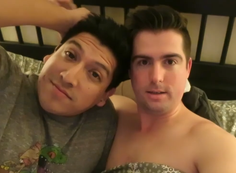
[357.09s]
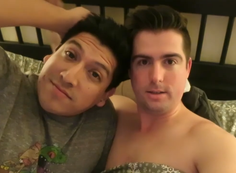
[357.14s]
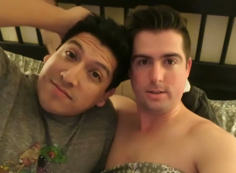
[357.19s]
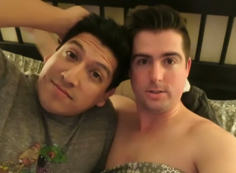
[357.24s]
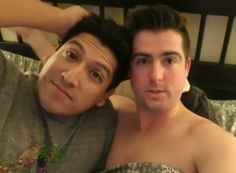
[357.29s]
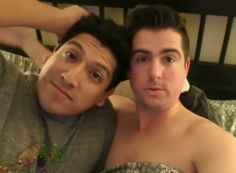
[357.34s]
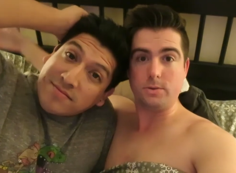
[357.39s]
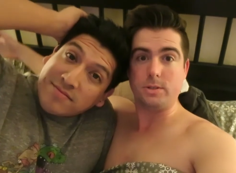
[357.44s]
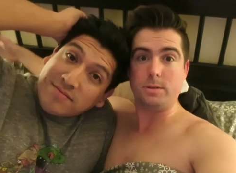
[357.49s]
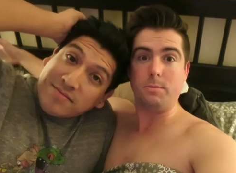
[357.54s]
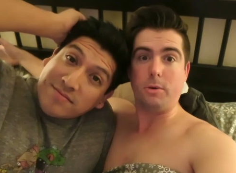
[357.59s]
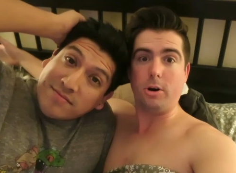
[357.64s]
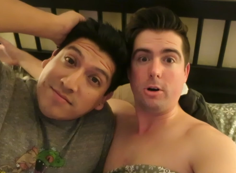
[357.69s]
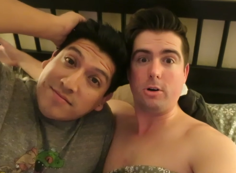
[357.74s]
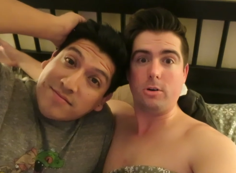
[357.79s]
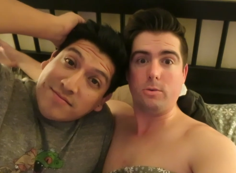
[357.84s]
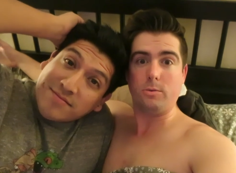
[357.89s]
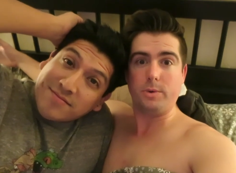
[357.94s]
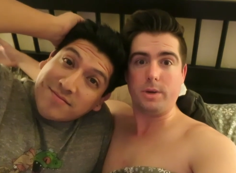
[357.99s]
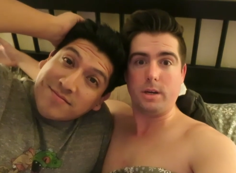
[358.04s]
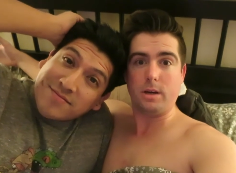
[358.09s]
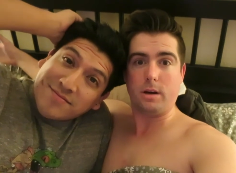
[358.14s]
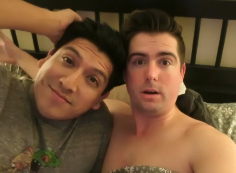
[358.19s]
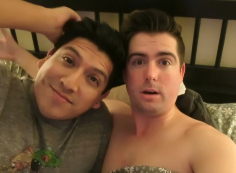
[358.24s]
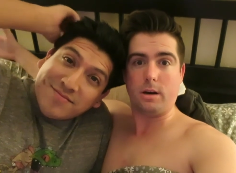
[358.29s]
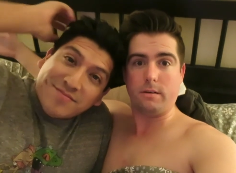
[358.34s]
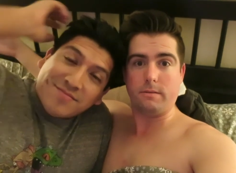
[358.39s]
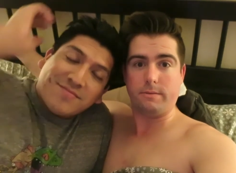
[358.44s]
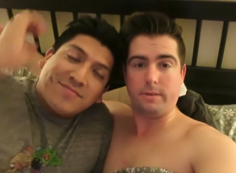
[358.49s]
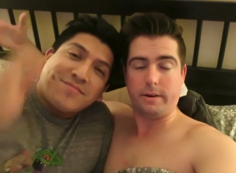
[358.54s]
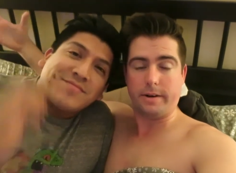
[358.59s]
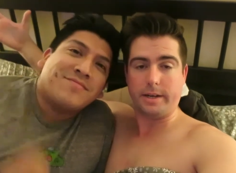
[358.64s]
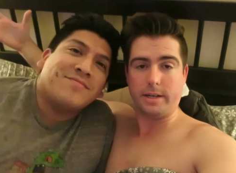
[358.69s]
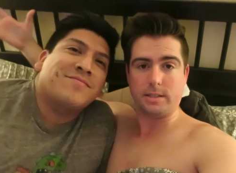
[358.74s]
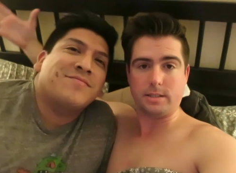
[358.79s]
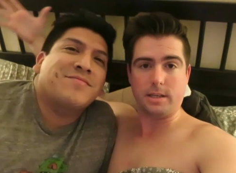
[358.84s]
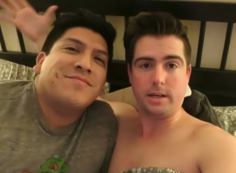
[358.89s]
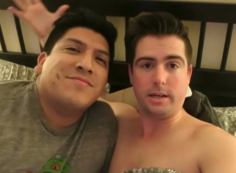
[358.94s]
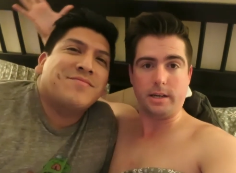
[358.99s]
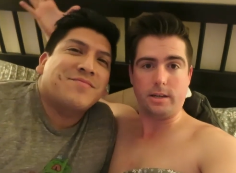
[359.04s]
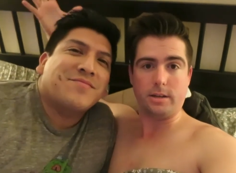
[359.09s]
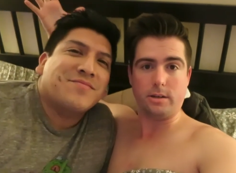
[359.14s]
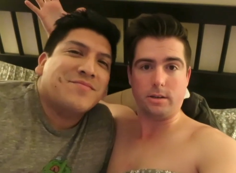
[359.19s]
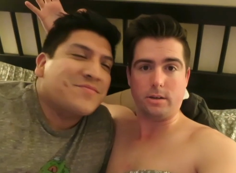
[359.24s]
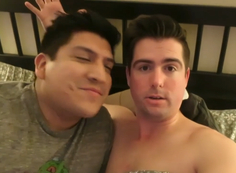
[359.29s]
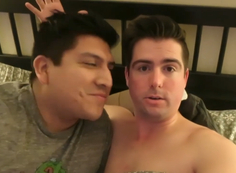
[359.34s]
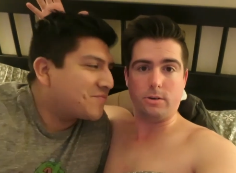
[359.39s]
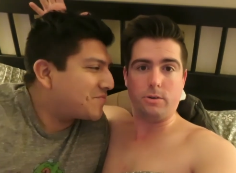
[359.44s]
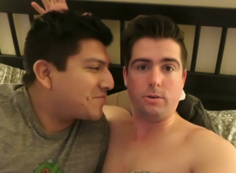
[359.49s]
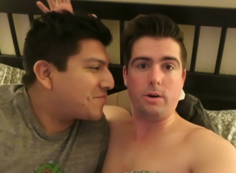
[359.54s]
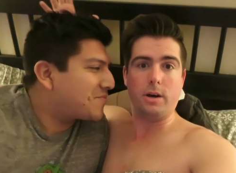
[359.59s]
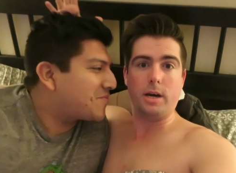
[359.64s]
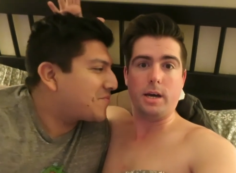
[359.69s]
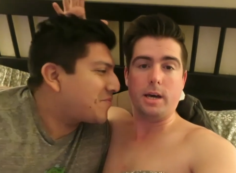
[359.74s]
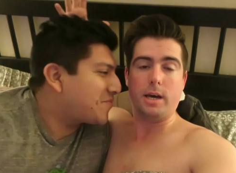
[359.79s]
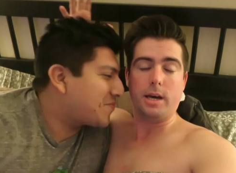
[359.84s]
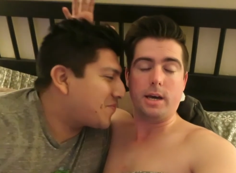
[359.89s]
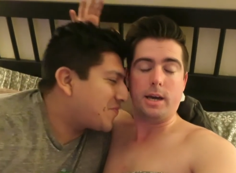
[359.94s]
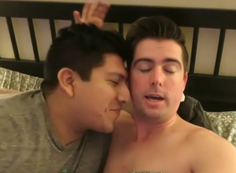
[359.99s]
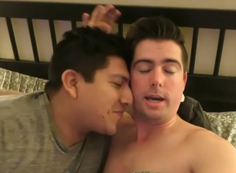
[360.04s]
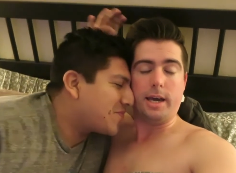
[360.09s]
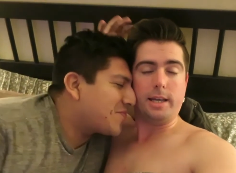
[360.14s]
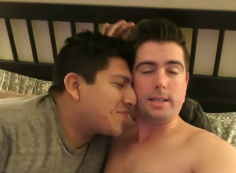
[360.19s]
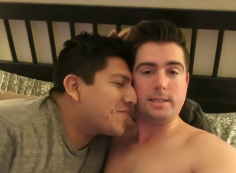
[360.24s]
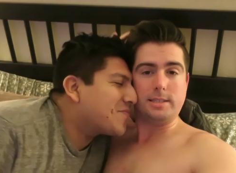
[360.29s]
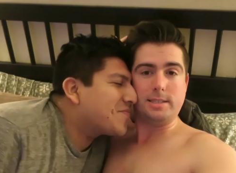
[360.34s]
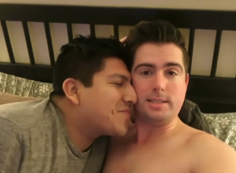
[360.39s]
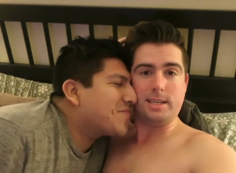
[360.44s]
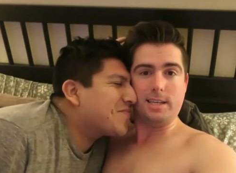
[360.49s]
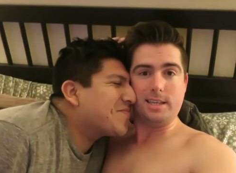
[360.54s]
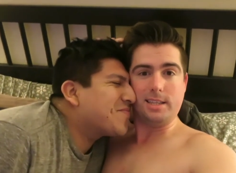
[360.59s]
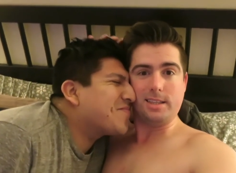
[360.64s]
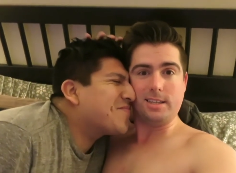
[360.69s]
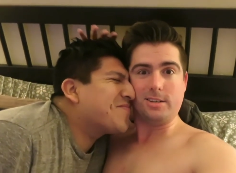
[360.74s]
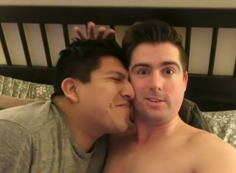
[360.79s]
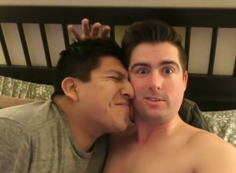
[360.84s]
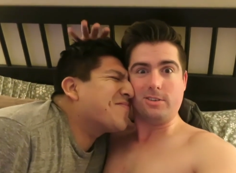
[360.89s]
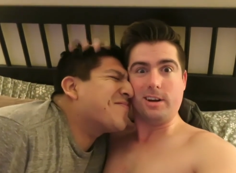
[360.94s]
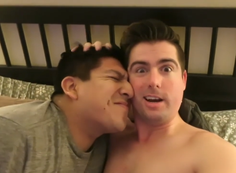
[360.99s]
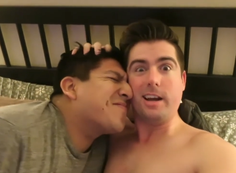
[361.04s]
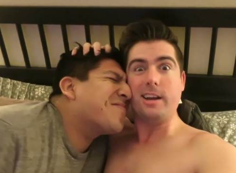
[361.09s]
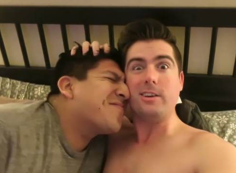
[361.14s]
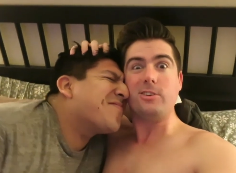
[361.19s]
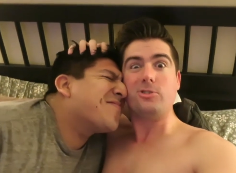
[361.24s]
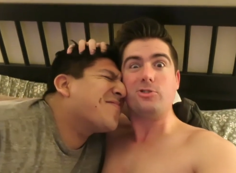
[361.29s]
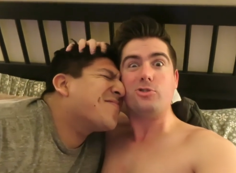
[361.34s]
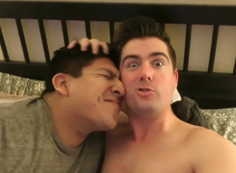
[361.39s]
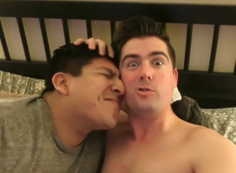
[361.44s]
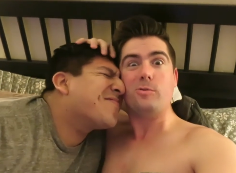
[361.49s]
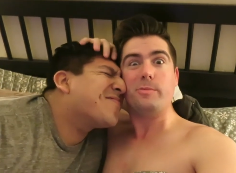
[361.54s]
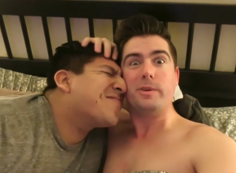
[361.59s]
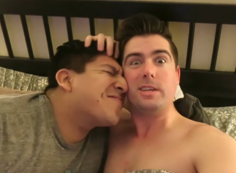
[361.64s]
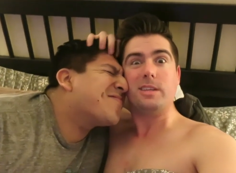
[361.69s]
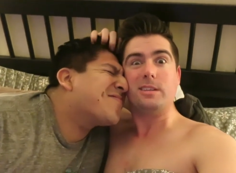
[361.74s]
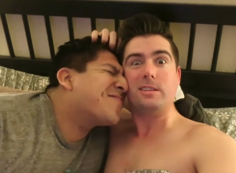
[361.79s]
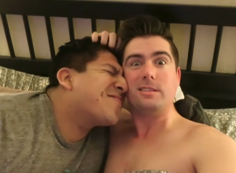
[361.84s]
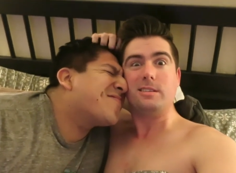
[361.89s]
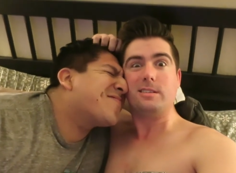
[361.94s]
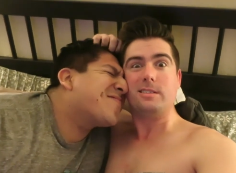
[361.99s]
Speaker 1: So tomorrow we are very excited to go and see The Greatest Showman.